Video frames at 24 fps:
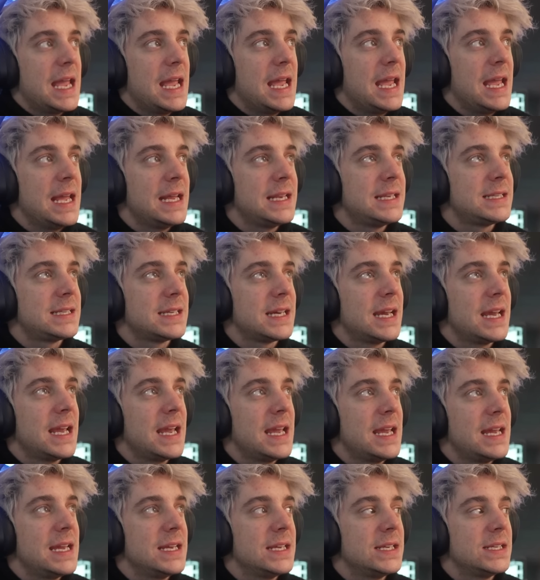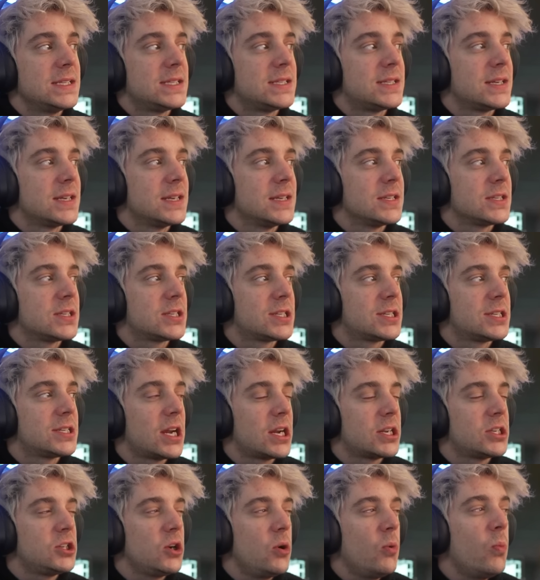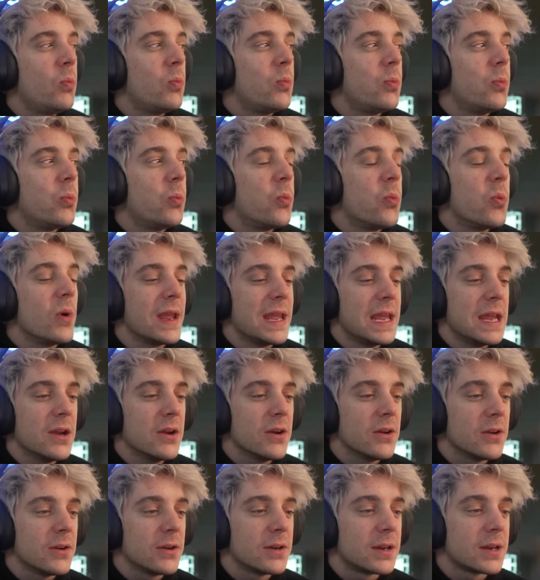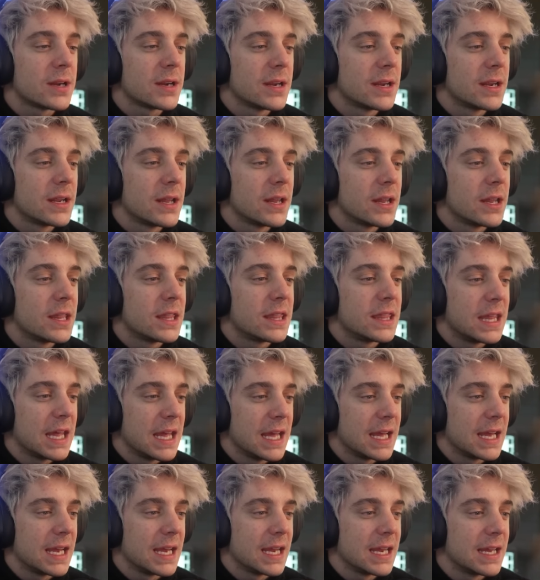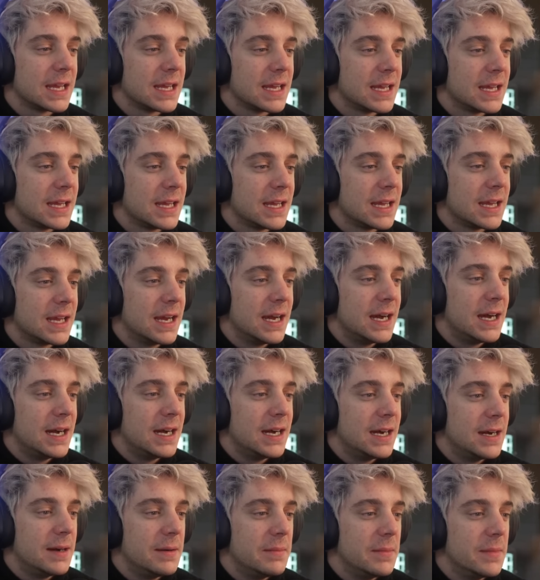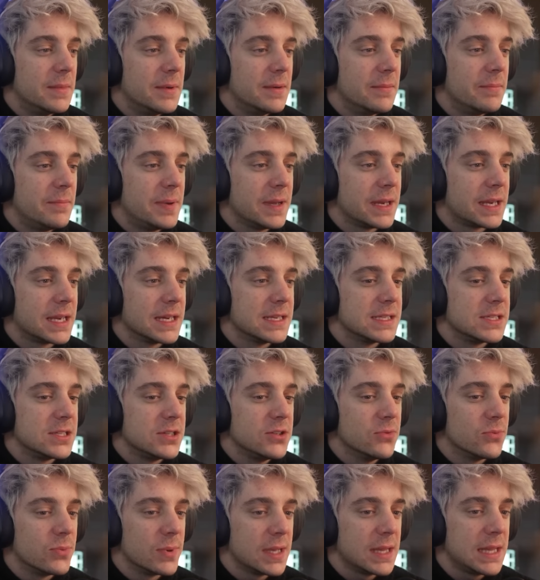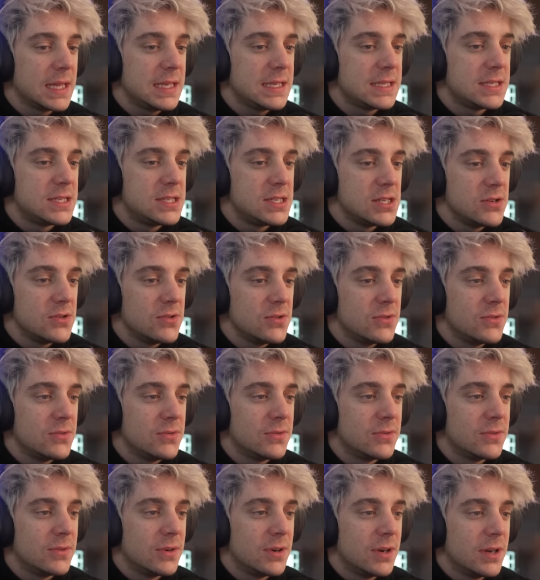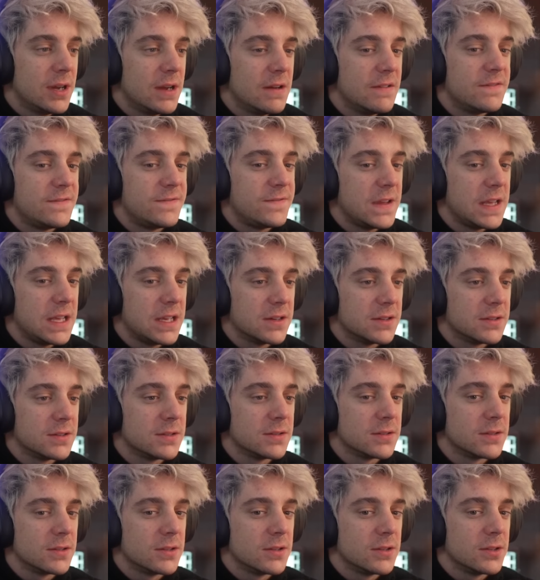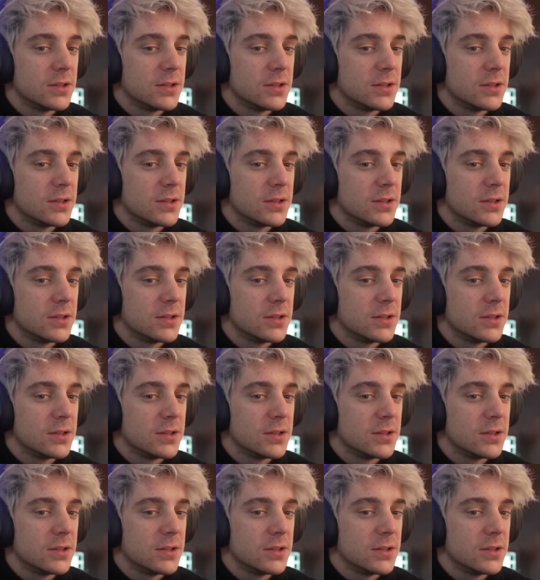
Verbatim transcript: It is such a weird thing, because you really do feel